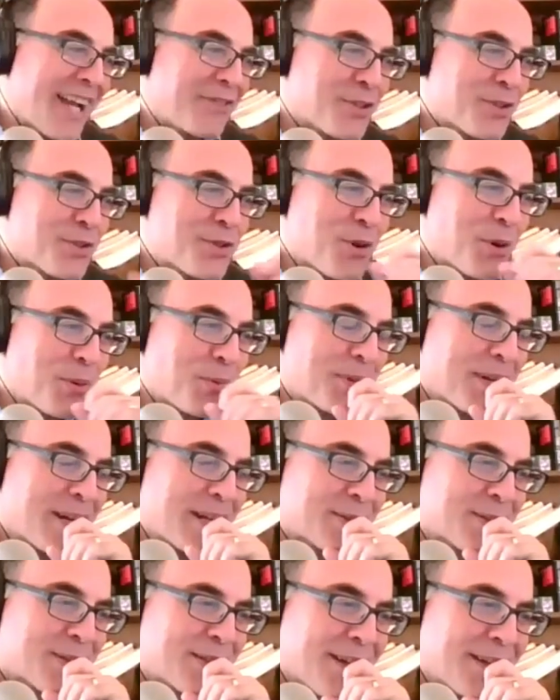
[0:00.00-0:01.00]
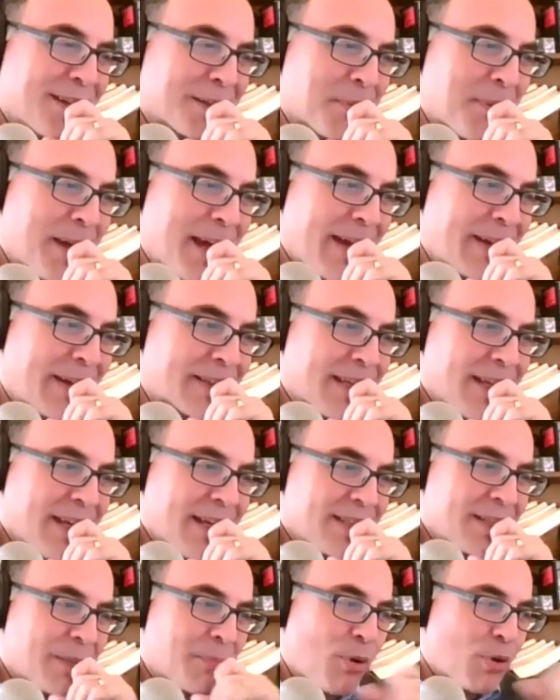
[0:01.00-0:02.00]
after a short break to talk about
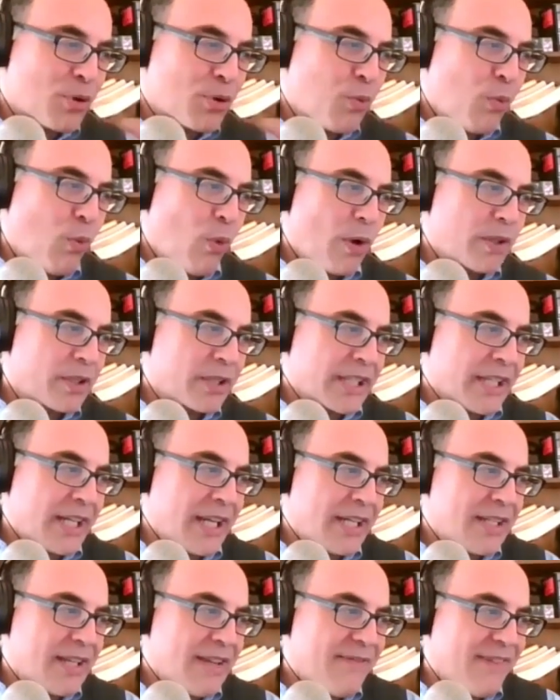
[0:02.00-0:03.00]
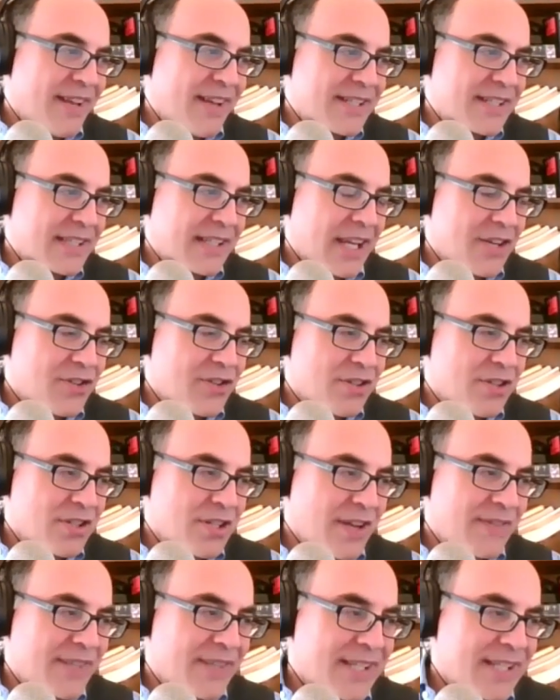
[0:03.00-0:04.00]
the post-Watergate investigations
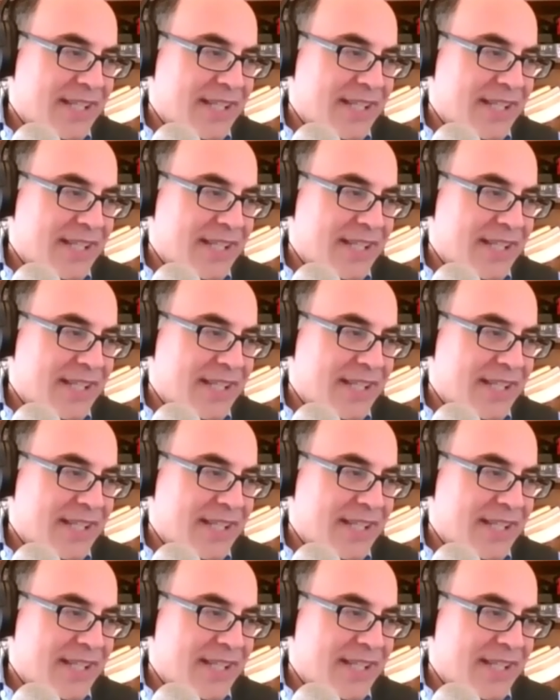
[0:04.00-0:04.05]
of the